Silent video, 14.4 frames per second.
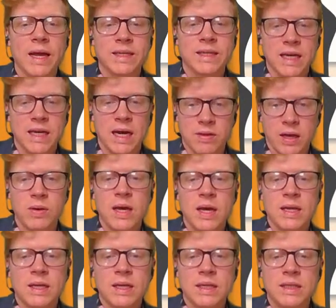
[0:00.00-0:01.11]
These terms are
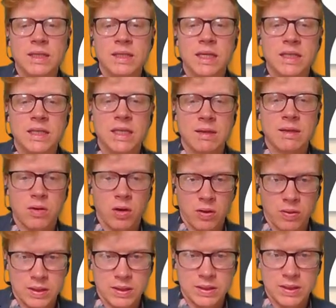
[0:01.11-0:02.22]
used because that sort of
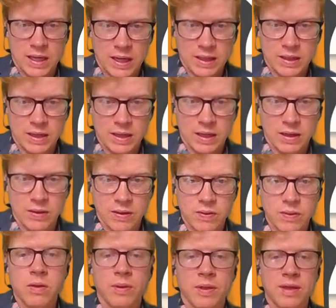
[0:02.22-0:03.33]
12 hours of one thing,
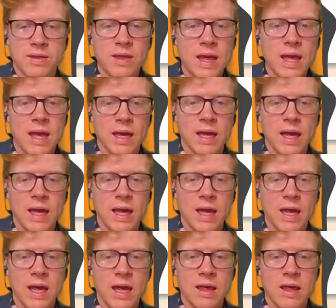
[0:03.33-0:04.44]
12 hours of another
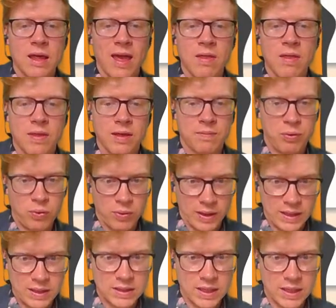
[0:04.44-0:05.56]
is a
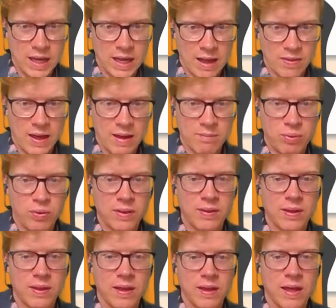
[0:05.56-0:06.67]
commonly used thing
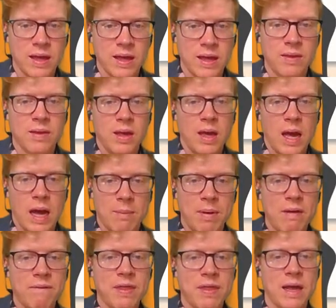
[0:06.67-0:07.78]
within labs.
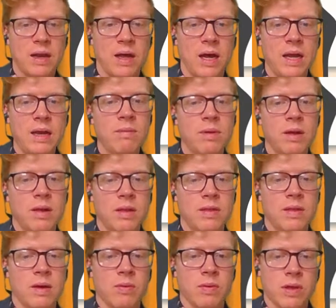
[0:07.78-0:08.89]

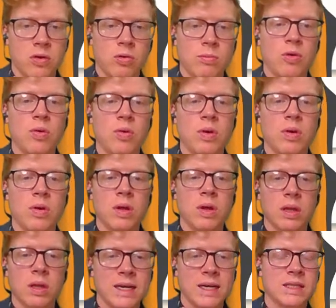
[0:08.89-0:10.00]
Sometimes, though,
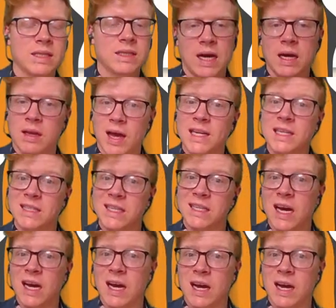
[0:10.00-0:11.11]
when you're looking at
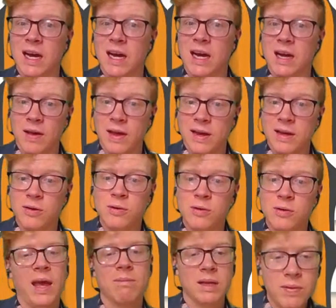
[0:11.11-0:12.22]
what the trigger is,
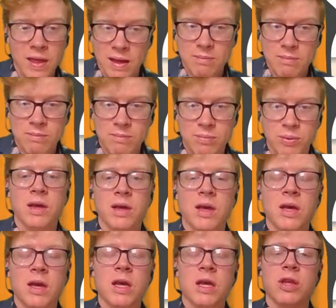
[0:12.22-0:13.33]
you won't use
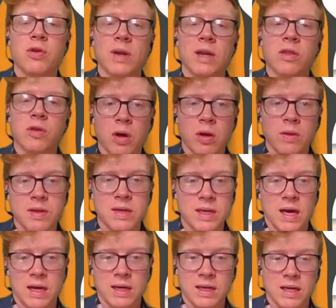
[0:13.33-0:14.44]
12
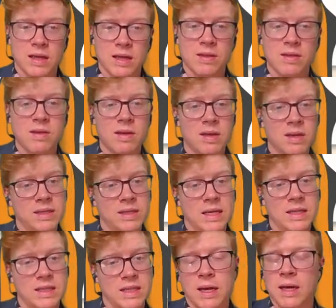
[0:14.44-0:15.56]
hours of each. You'll actually
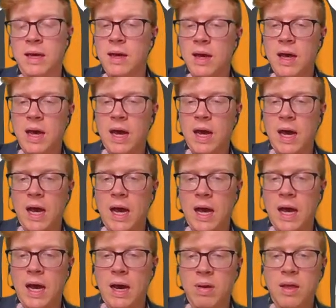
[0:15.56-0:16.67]
just give sporadic
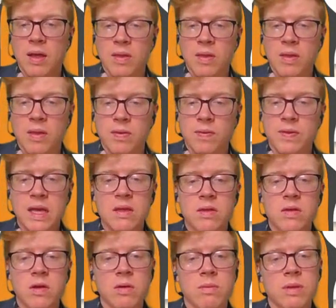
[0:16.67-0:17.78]
bursts
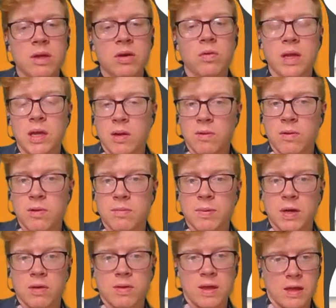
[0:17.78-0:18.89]
of light.
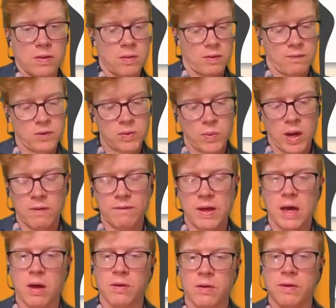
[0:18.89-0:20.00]
And often what you're looking
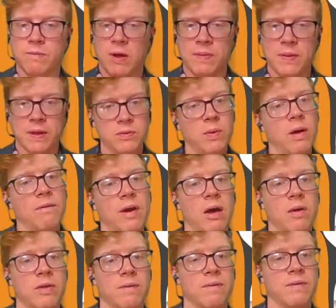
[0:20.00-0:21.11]
at there, or
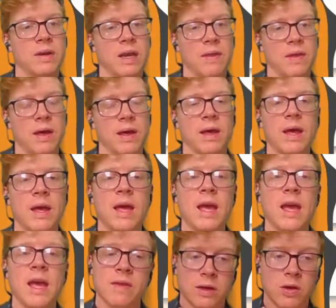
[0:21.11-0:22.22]
sporadic bursts of darkness,
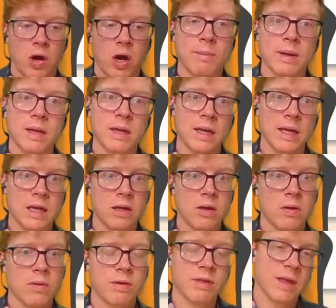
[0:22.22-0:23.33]
is the exact
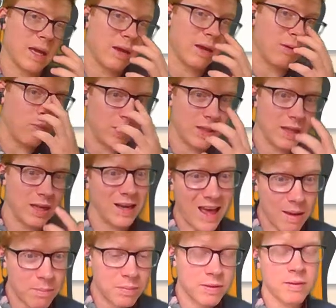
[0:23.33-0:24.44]
triggers,
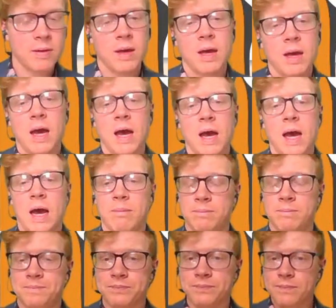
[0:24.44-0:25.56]
the exact
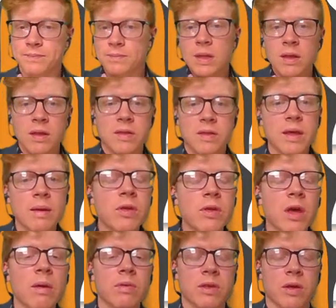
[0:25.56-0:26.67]
quantified
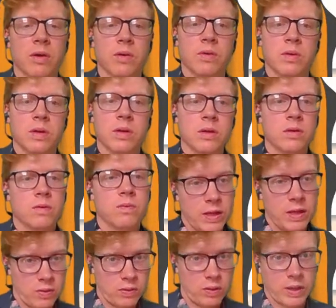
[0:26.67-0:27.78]
environmental cues that are
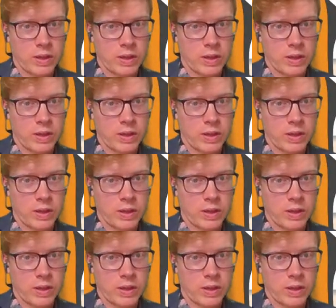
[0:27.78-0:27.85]
used